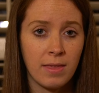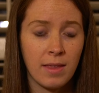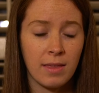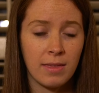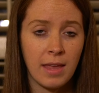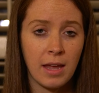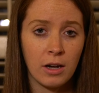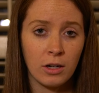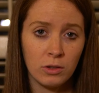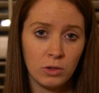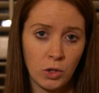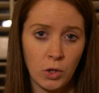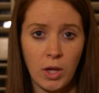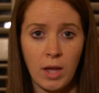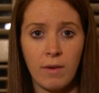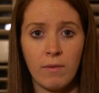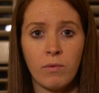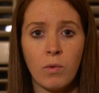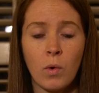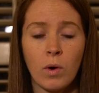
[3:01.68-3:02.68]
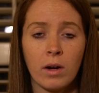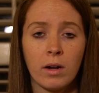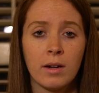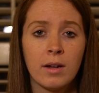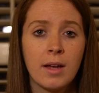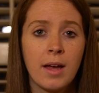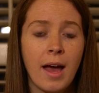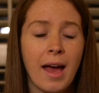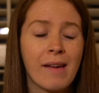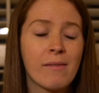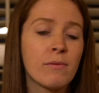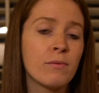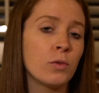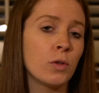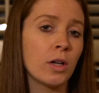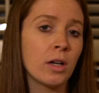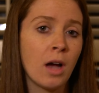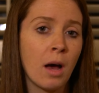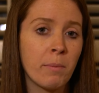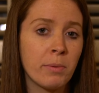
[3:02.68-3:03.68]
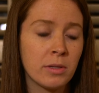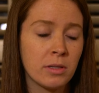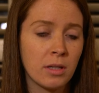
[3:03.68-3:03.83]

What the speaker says: that they are looking for. I have them for a couple